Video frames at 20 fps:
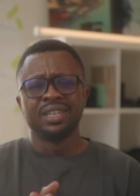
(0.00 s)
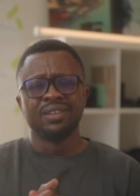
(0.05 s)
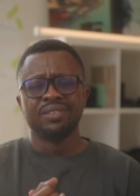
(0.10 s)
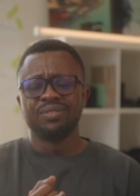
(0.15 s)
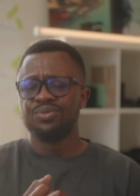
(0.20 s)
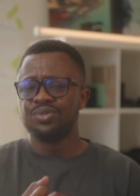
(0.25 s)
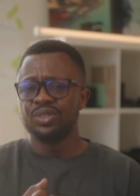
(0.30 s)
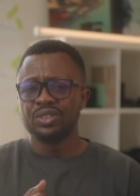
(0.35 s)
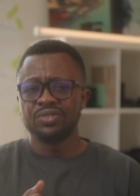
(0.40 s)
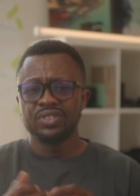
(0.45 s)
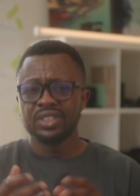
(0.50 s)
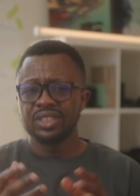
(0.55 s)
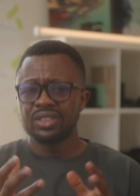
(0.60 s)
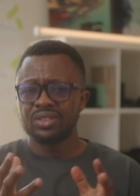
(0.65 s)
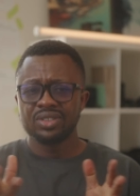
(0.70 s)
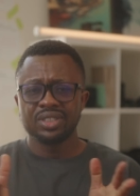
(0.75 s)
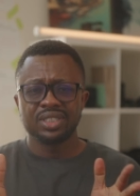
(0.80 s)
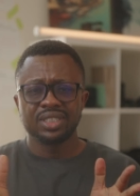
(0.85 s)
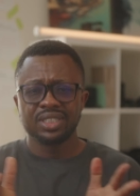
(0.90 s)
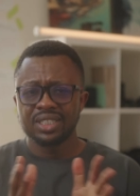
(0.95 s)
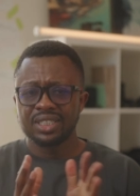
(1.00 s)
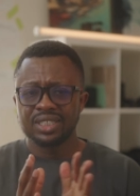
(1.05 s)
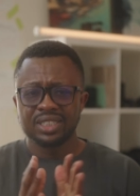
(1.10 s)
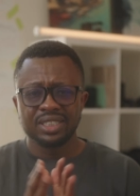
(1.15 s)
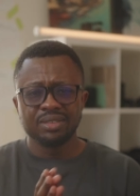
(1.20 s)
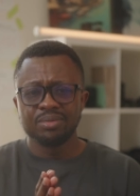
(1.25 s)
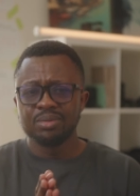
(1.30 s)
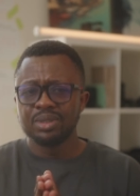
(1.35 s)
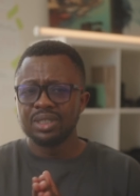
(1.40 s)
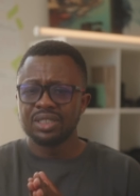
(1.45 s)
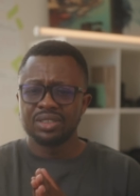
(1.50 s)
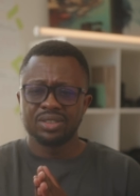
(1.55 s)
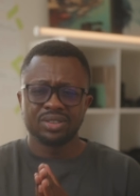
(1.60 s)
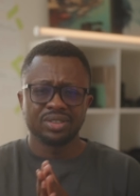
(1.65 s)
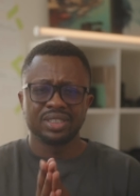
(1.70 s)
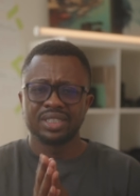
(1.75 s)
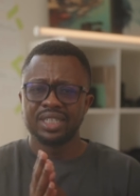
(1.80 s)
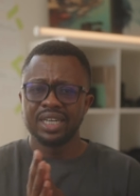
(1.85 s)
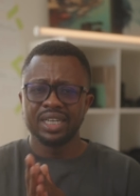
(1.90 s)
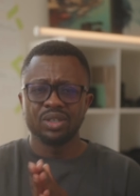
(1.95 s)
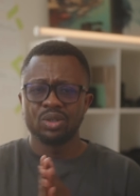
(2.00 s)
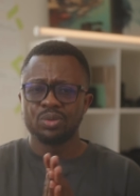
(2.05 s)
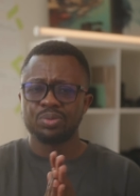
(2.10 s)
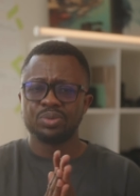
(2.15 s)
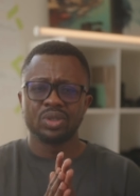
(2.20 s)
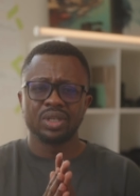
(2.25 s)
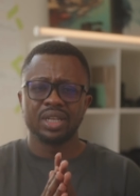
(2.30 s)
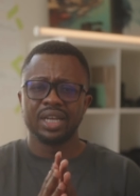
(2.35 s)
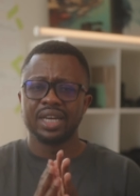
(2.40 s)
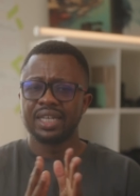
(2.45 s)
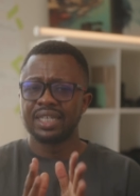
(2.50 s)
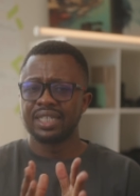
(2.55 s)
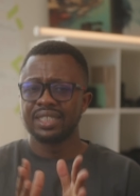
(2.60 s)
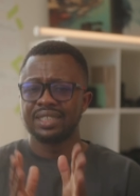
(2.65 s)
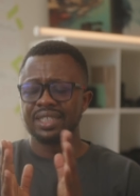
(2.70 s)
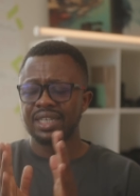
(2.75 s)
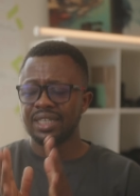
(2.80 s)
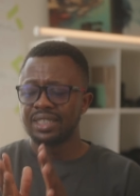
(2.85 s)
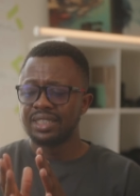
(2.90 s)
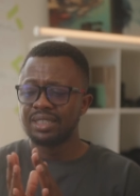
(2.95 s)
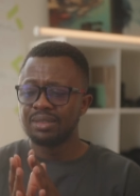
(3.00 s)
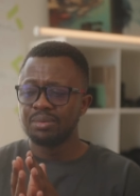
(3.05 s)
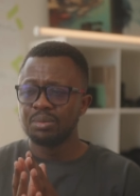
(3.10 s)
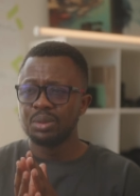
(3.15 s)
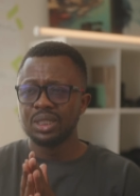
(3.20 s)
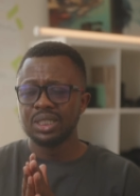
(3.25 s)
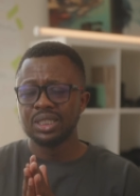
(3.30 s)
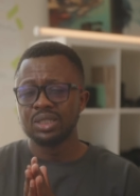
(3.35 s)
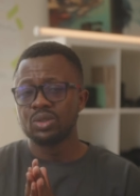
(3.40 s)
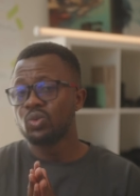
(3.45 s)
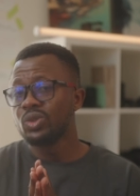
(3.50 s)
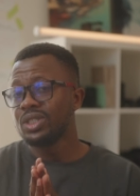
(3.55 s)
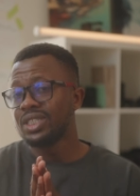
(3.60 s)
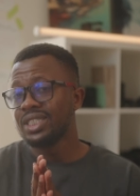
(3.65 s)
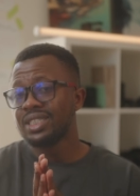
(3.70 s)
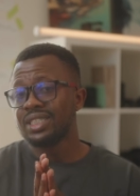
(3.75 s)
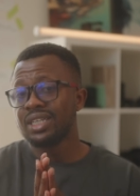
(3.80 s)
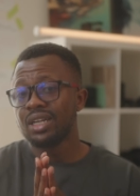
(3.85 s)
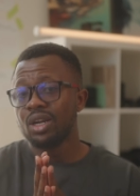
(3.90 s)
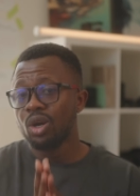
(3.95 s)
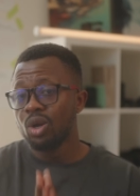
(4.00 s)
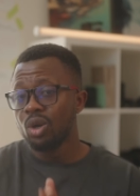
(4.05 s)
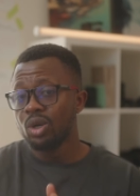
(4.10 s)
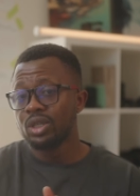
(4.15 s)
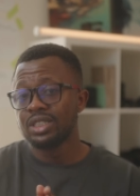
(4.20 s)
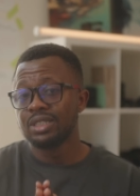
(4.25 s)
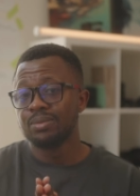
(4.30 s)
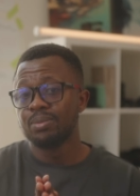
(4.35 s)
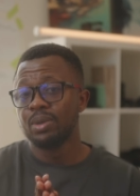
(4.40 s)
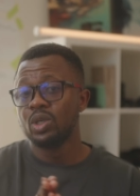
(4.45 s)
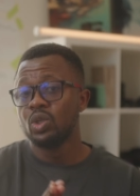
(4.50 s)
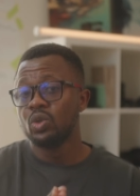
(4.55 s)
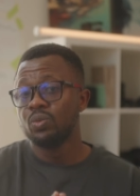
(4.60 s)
50 to 60 minutes to get up to like 30 minutes, which is a lot in my own